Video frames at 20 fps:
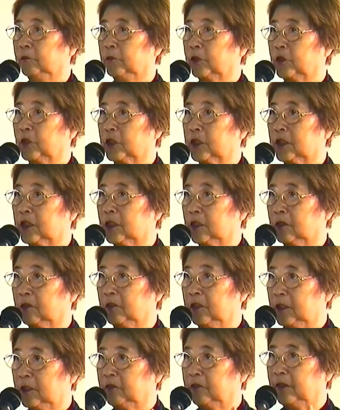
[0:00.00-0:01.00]
because
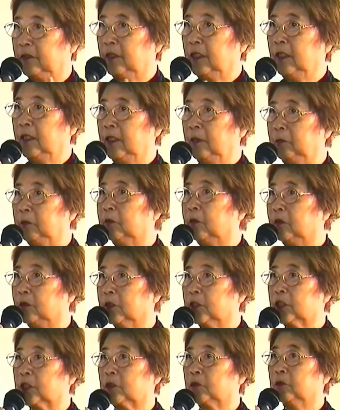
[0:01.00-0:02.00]
this very
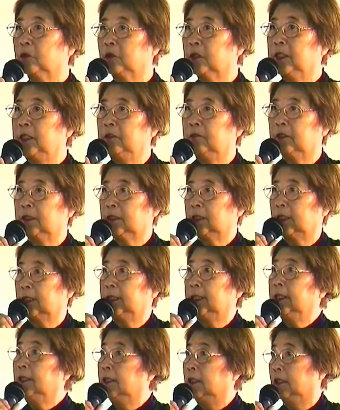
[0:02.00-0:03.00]
liberal school he was
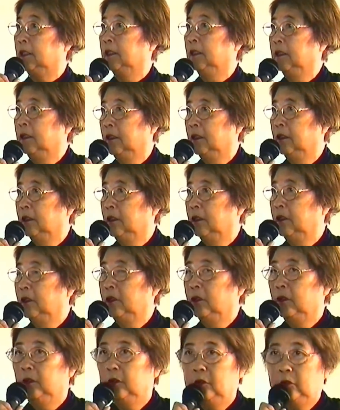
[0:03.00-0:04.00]
attending
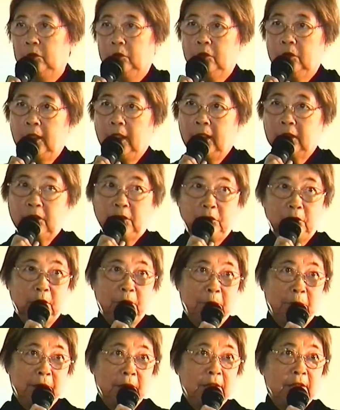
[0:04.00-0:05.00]
had
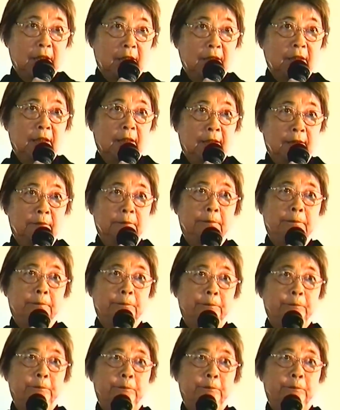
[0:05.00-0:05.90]
to be shut down.